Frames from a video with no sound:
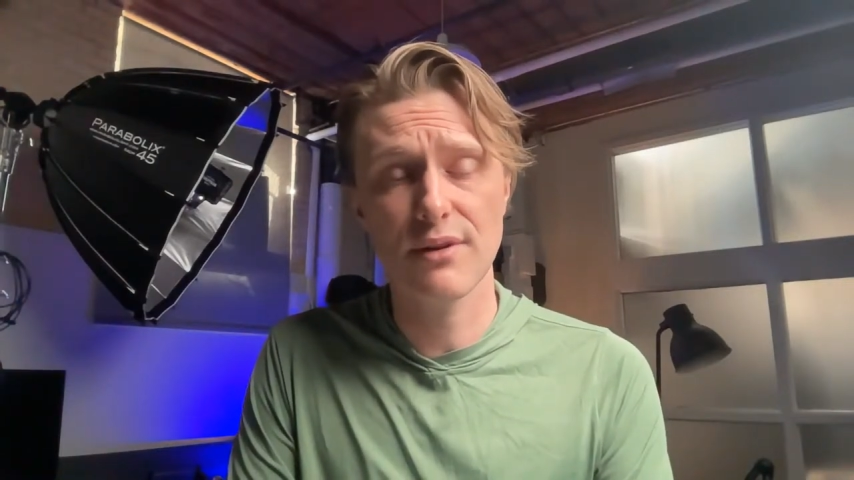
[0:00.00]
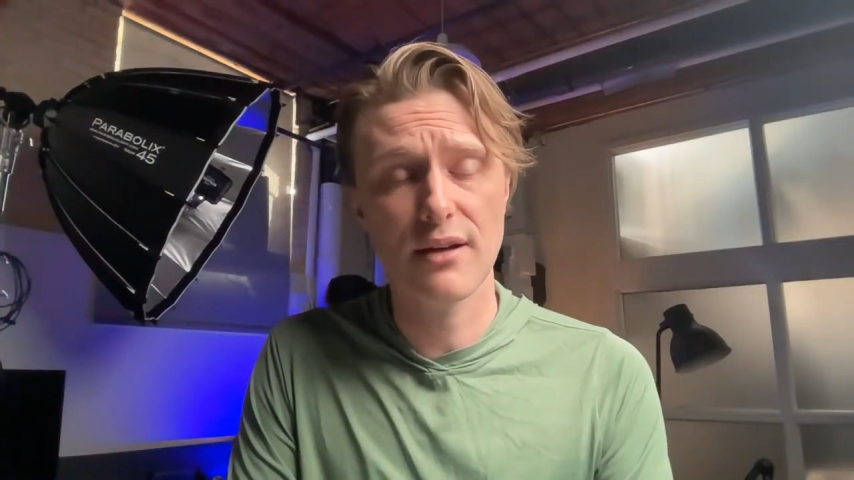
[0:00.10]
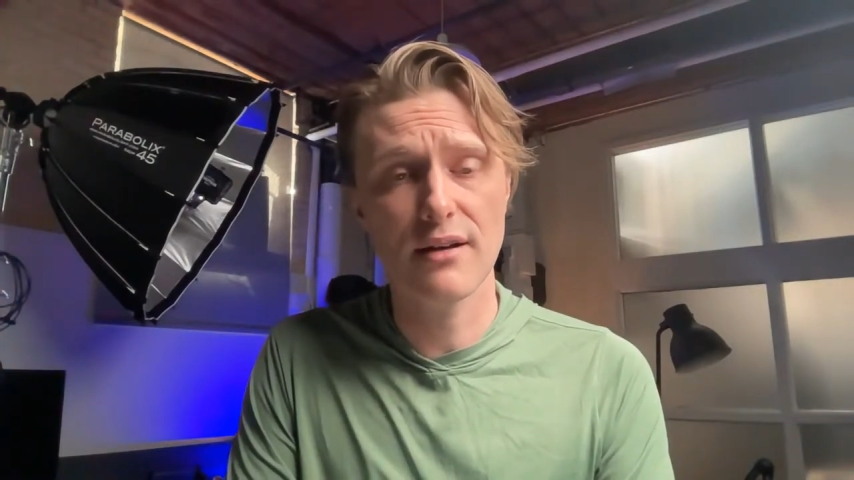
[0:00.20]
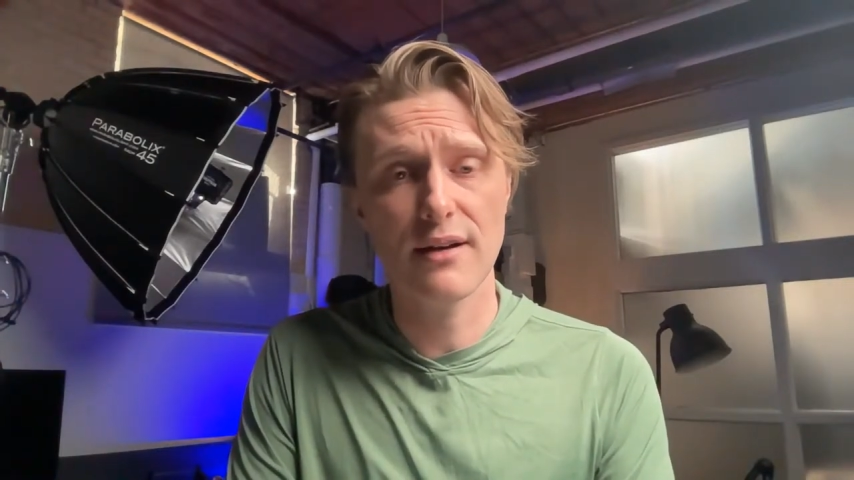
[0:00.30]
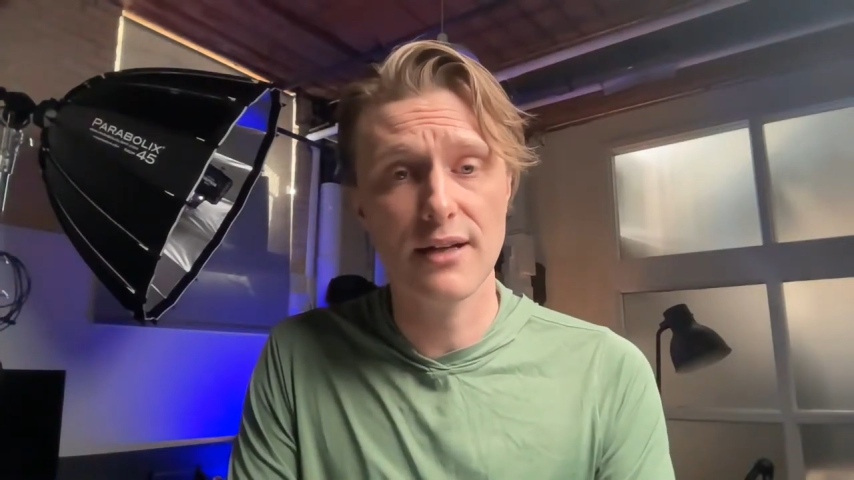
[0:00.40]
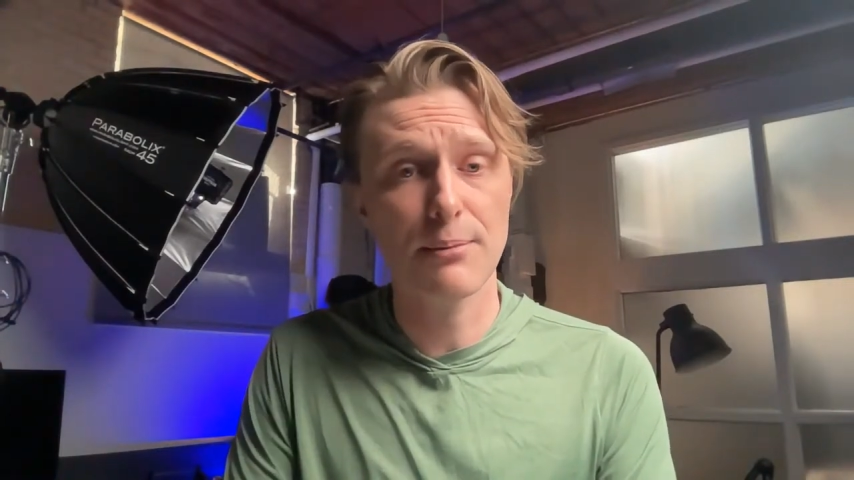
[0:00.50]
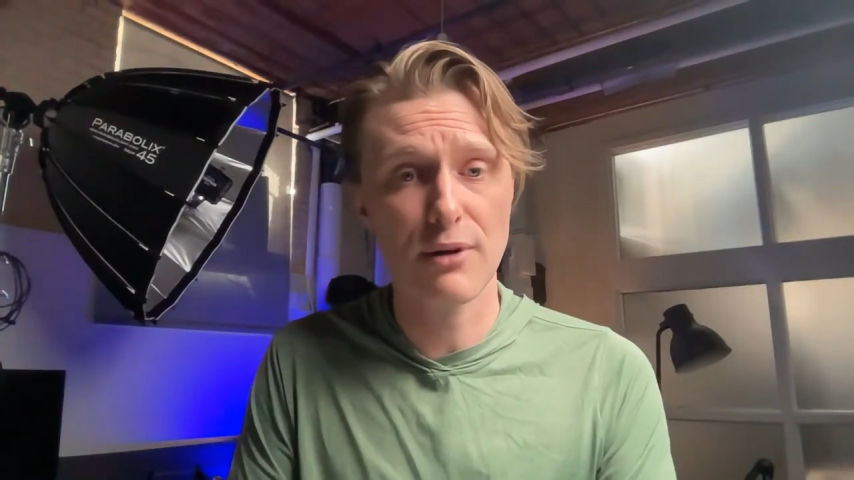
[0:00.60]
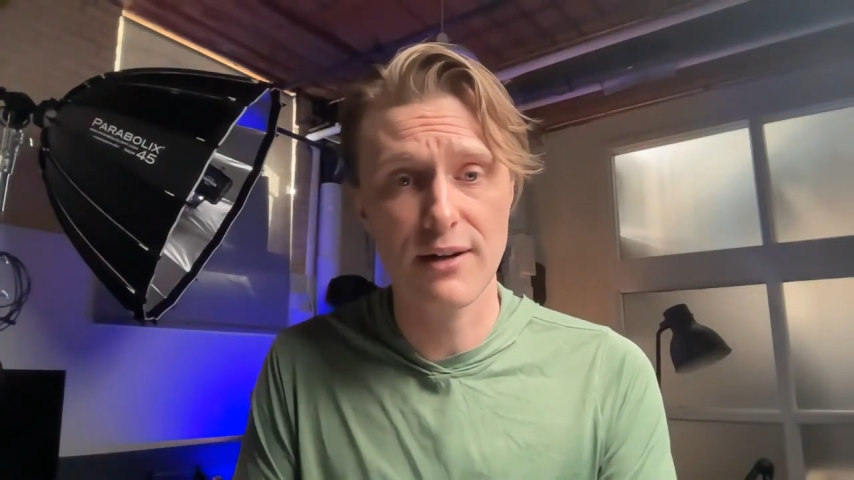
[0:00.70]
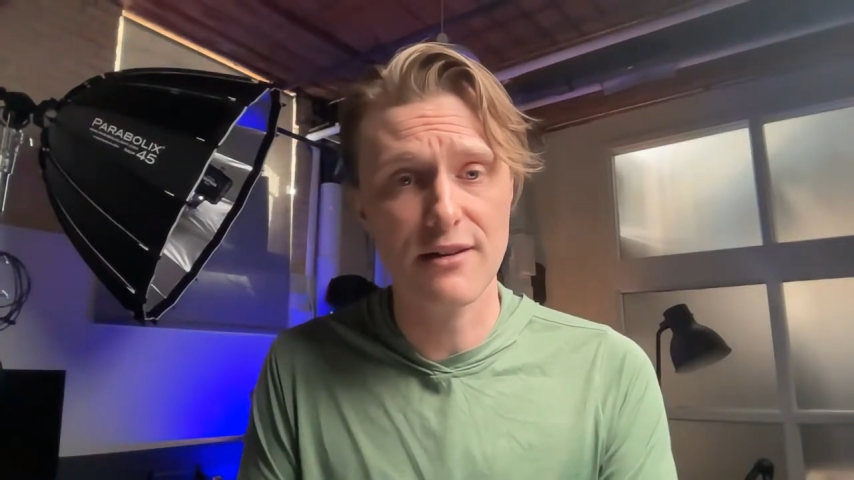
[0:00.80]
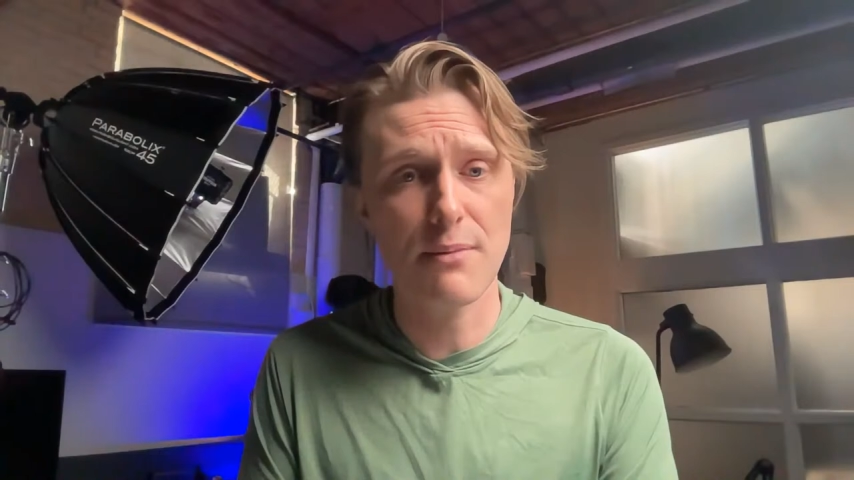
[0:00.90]
An
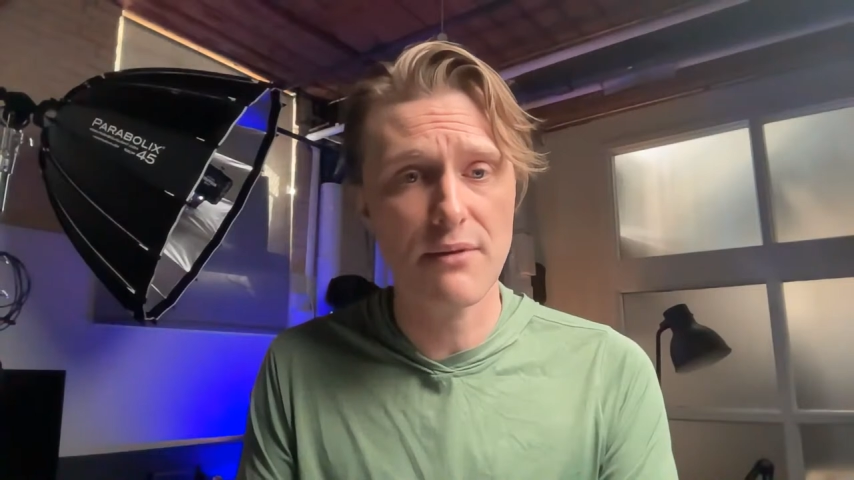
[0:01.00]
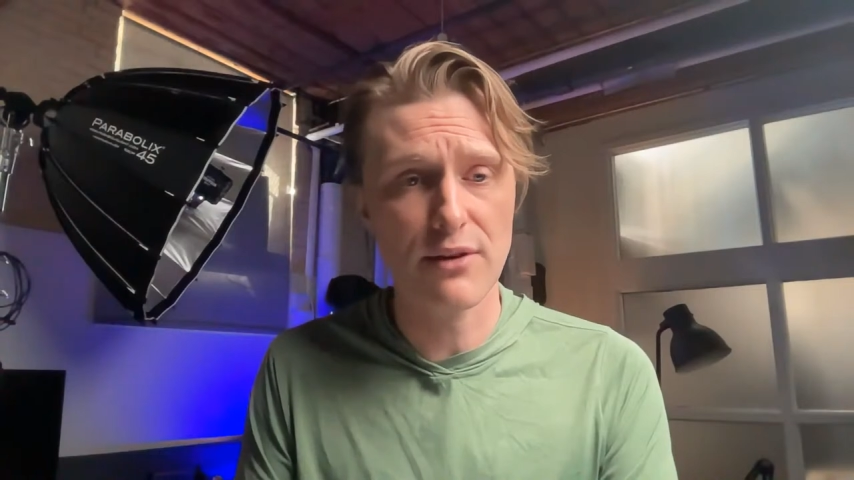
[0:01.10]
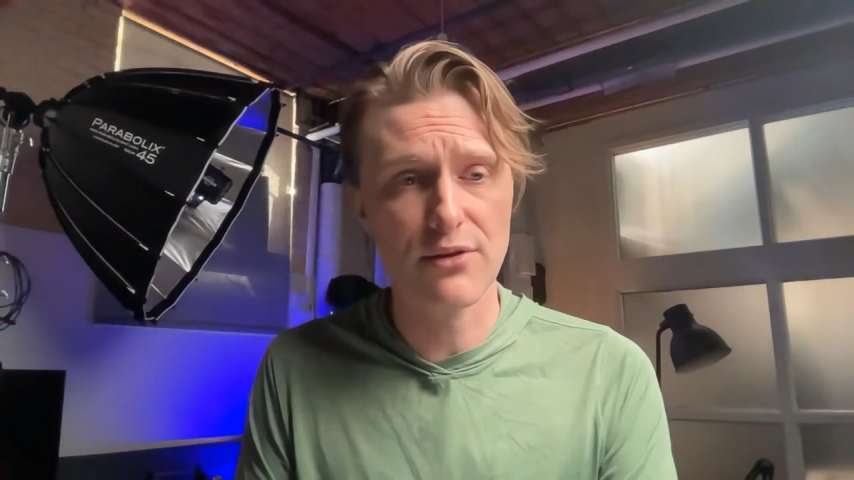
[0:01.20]
upgrade to the Mavic